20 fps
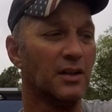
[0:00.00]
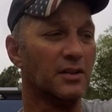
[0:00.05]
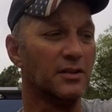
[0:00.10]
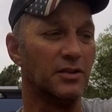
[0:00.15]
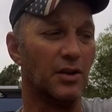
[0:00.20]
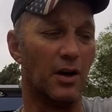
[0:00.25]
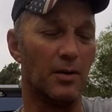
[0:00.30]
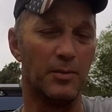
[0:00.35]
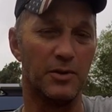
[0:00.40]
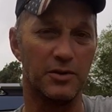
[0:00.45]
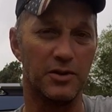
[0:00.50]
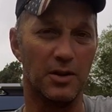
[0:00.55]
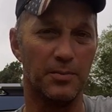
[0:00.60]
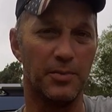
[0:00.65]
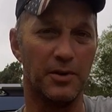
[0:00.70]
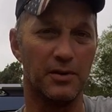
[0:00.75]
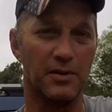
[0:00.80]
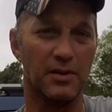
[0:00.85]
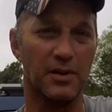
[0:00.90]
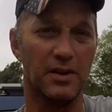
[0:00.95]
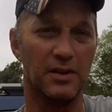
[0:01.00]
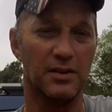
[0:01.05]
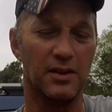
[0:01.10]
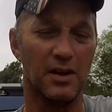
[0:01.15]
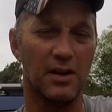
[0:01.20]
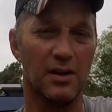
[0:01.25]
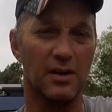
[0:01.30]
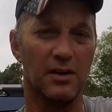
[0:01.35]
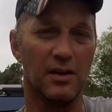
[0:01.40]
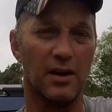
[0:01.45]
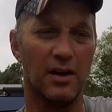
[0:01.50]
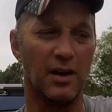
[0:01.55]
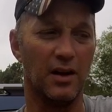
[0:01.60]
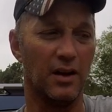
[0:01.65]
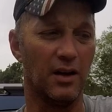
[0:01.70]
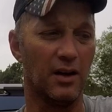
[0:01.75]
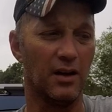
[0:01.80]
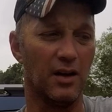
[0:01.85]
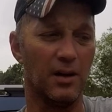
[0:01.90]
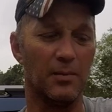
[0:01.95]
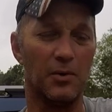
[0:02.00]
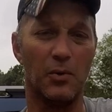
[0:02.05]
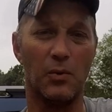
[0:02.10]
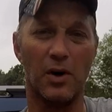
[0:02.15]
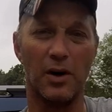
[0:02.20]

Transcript: So I'm gonna jump underneath there and I'm gonna